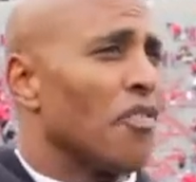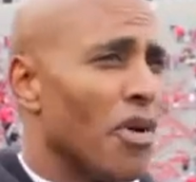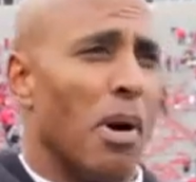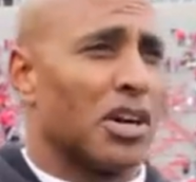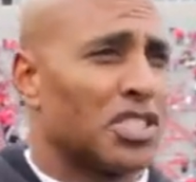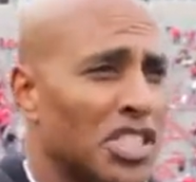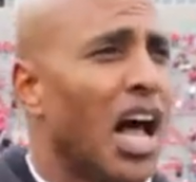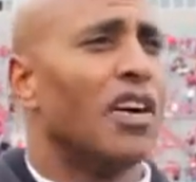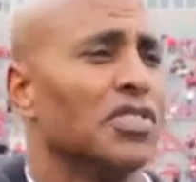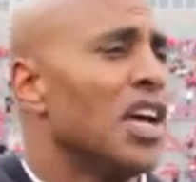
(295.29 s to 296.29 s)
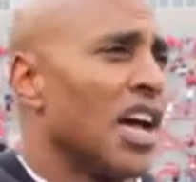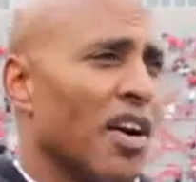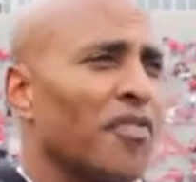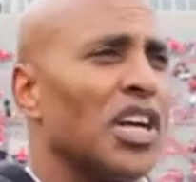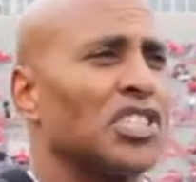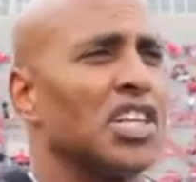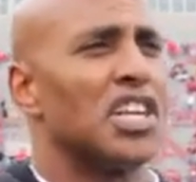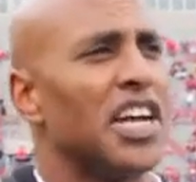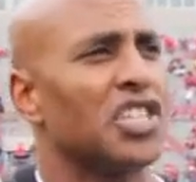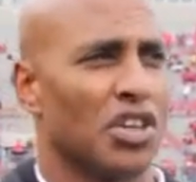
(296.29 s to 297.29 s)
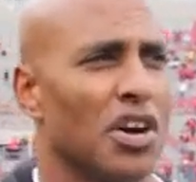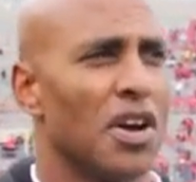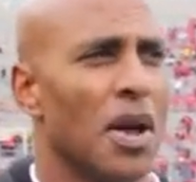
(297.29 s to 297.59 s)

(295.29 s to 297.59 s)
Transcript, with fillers: from ourselves and our fleshly nature.